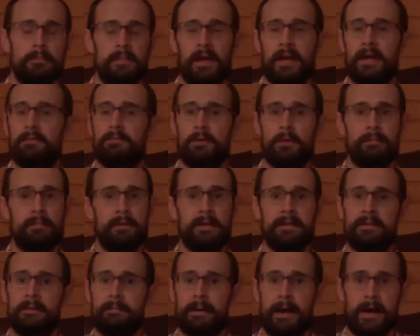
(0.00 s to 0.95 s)
And
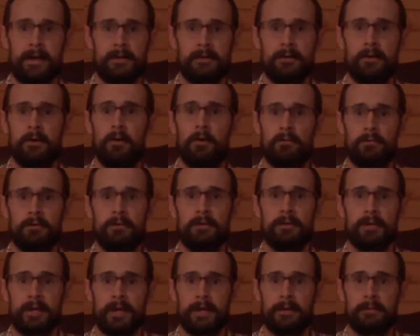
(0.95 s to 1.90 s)
repeat the pattern over
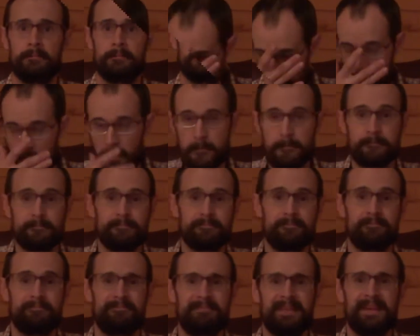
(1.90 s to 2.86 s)
and again.
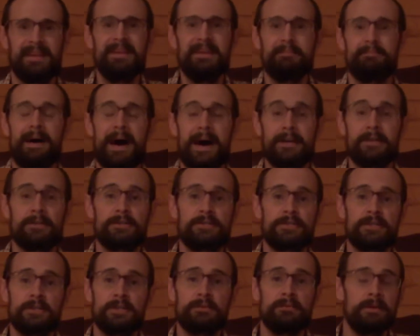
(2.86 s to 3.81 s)
Pattern
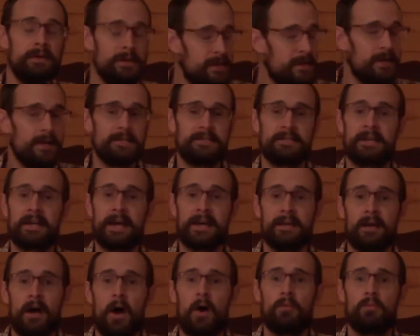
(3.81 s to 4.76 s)
2 is
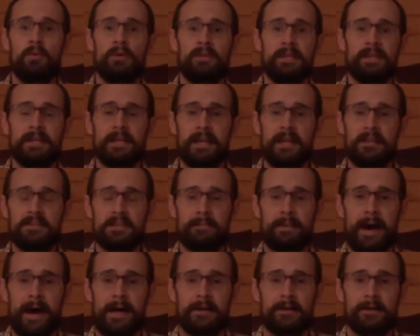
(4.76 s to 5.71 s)
again a really easy
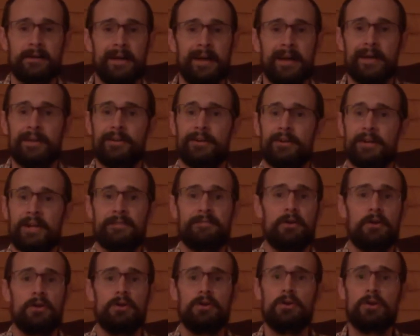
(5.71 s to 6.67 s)
pattern. You're going to
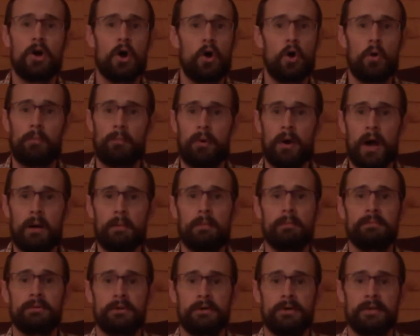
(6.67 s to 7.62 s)
have no
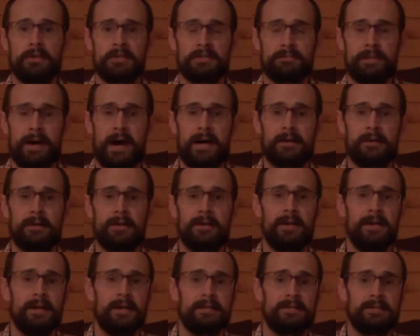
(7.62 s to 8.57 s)
problem learning this pattern.
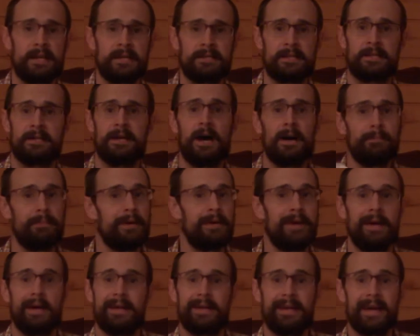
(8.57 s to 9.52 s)
Take the cup,
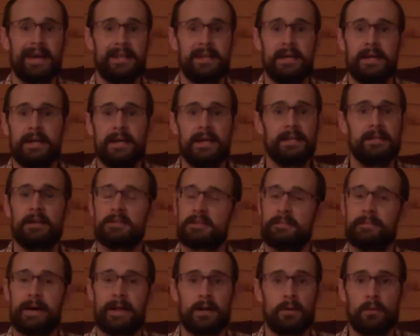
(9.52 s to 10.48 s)
again, it
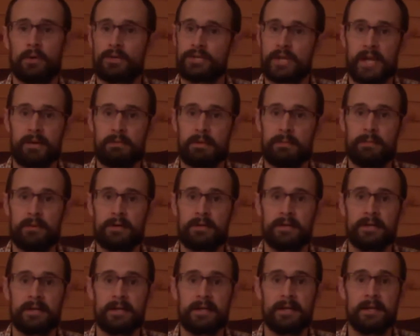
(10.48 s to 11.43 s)
doesn't matter which hand we put
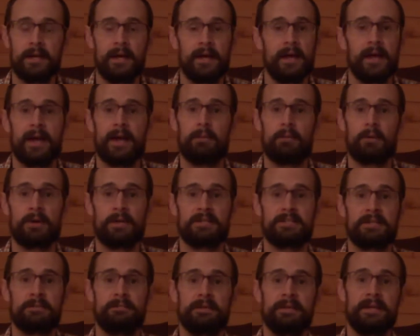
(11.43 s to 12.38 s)
it in, and we're going to
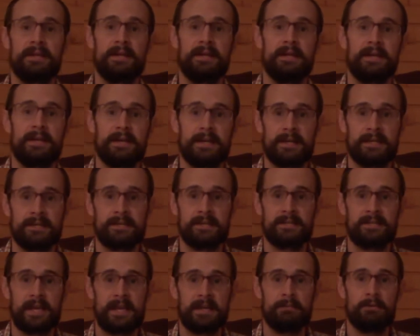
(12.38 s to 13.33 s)
simply hit the
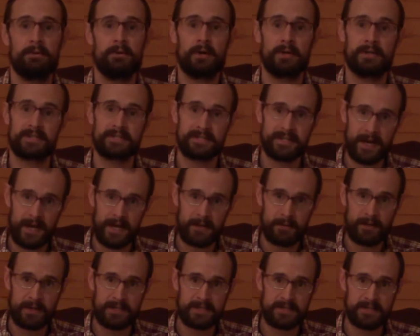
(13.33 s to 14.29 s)
table
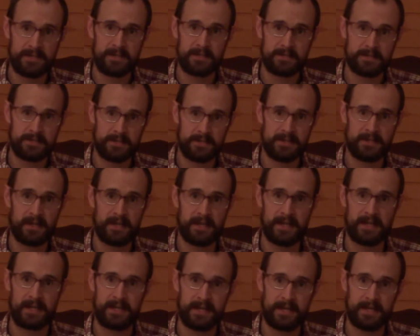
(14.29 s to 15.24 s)
sideways, so
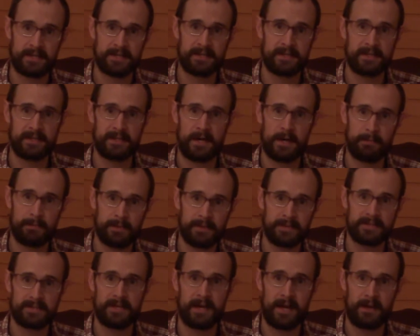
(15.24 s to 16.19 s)
kind of hit the cup
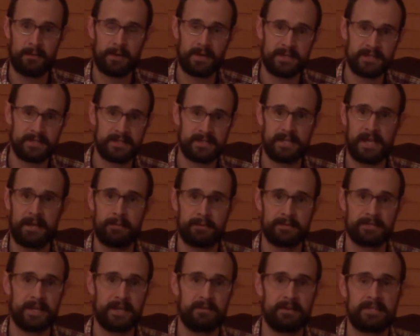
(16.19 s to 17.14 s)
sideways, the table
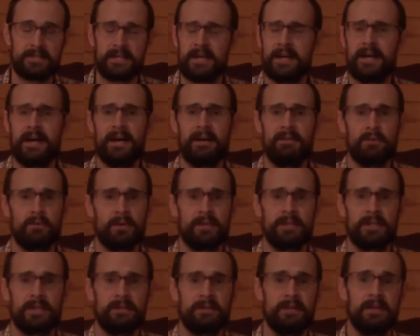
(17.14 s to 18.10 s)
sideways, however you want
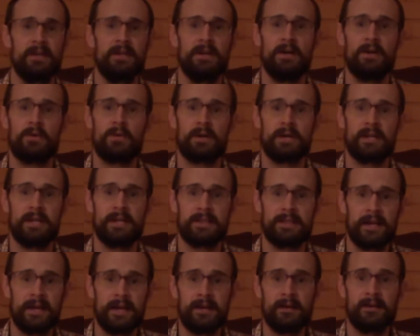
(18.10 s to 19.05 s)
to think of it. We're going to hit it
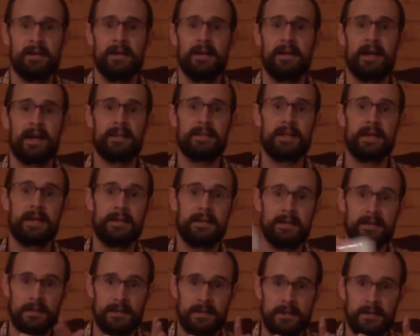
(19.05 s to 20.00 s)
there, and
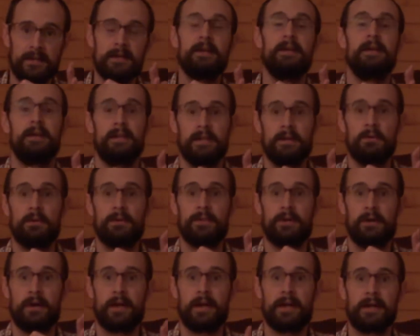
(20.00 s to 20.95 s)
then hit it with
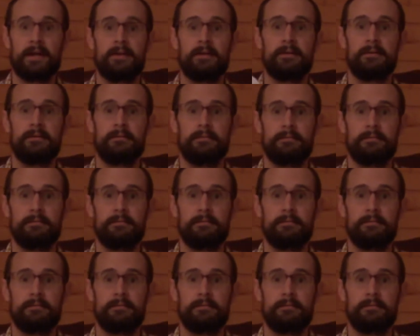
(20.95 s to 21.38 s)
our hand.